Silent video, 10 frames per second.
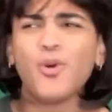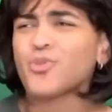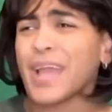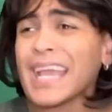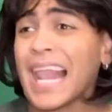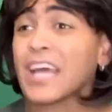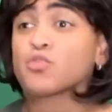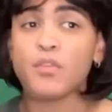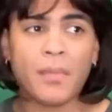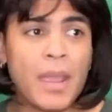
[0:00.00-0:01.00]
Okay,
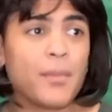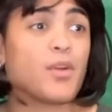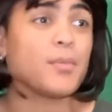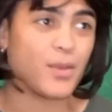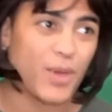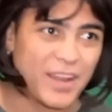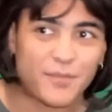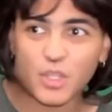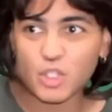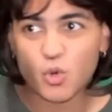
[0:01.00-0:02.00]
class, remember, be ready
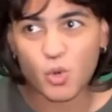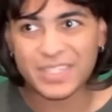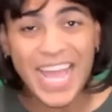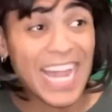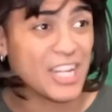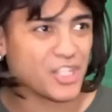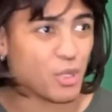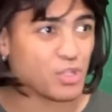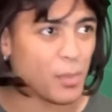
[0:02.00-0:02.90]
for the school talent show